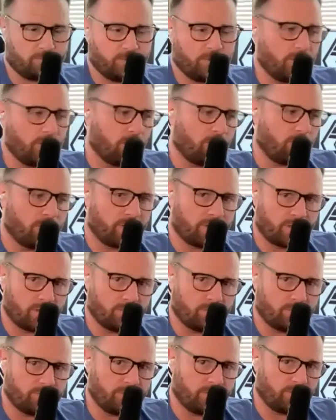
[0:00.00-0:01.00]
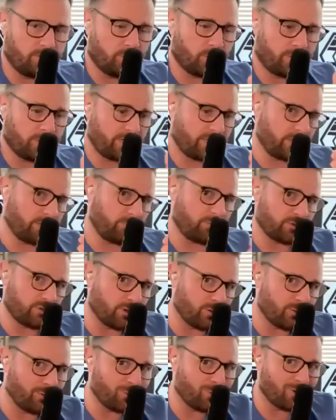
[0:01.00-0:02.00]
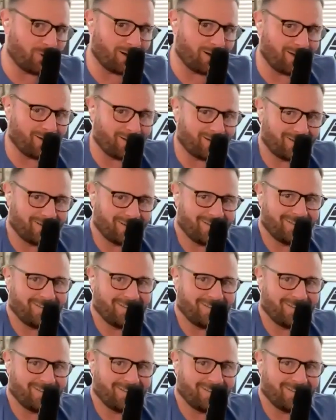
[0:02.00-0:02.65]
don't want to, you want to dip your toe in the water.